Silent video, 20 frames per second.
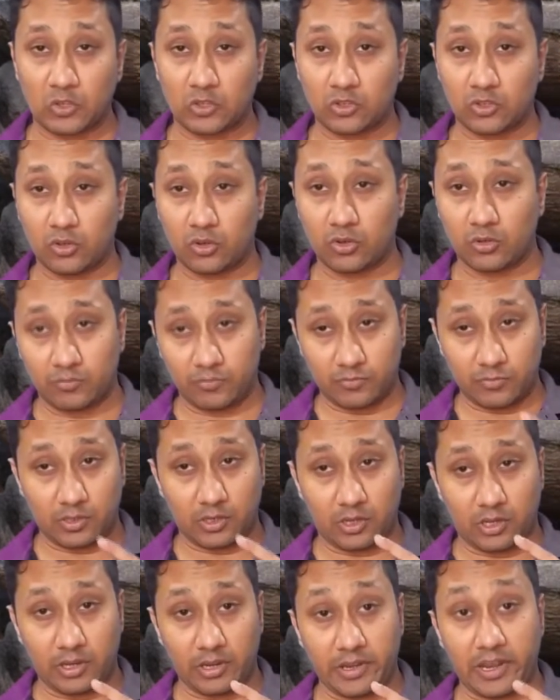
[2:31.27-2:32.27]
So
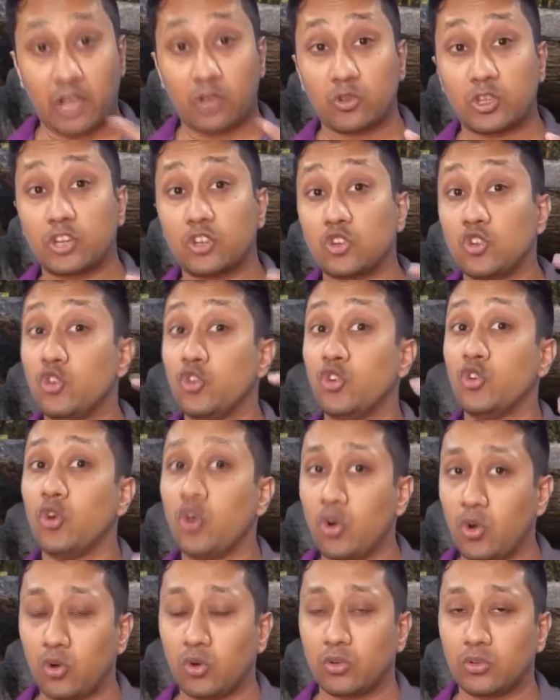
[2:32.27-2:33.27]
now that you
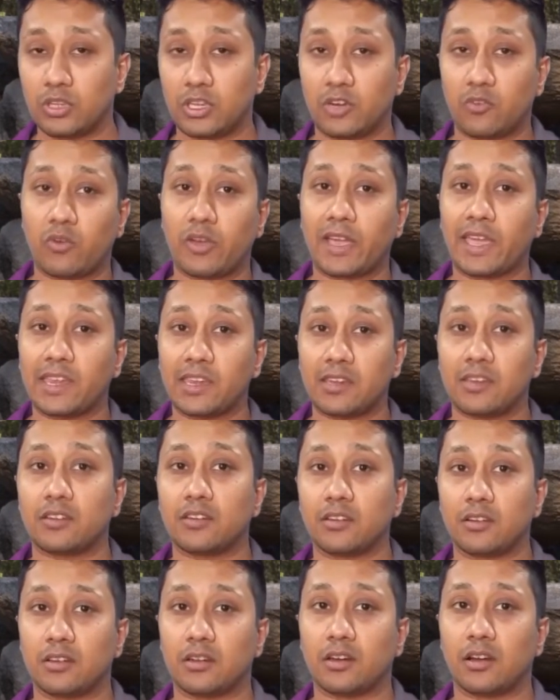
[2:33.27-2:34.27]
know that why
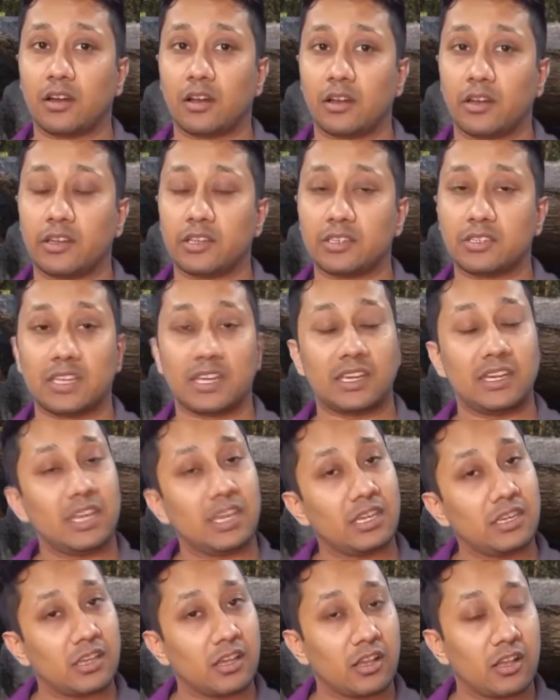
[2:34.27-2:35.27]
does that
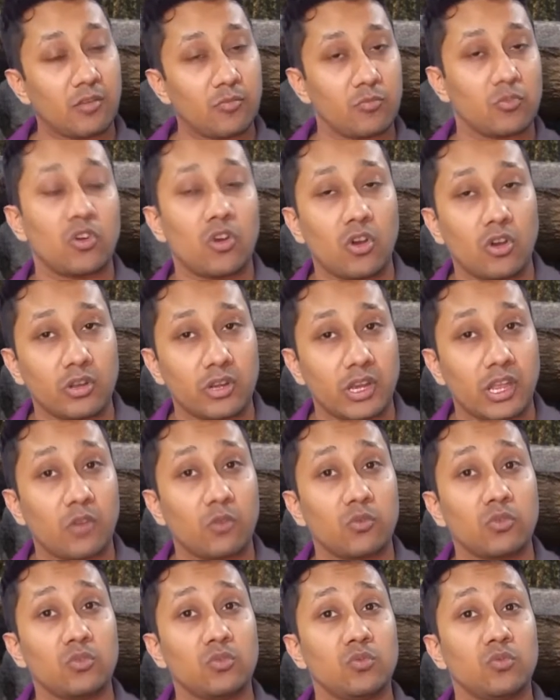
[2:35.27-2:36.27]
data come wrong, now
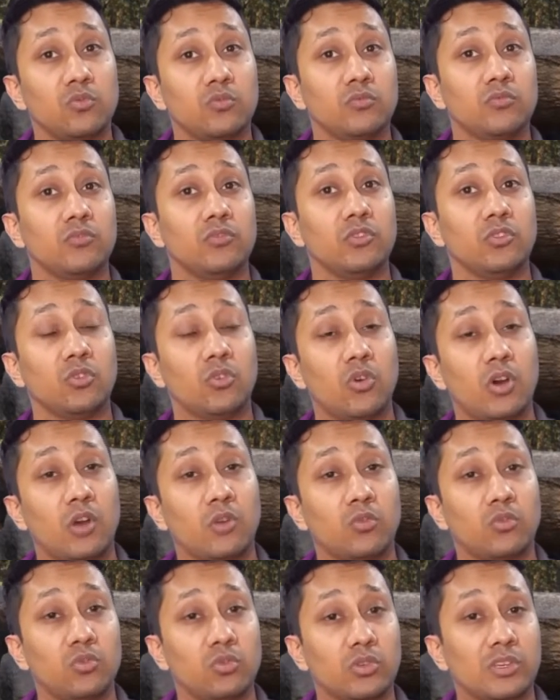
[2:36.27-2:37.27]
you know how
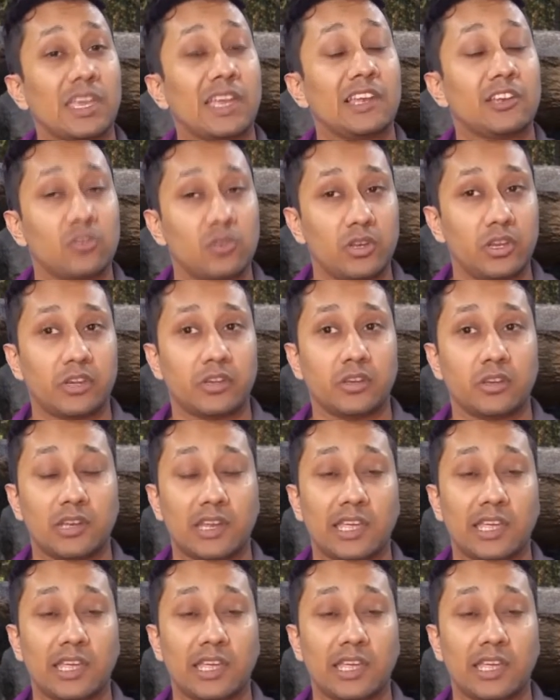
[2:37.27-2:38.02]
to calculate it.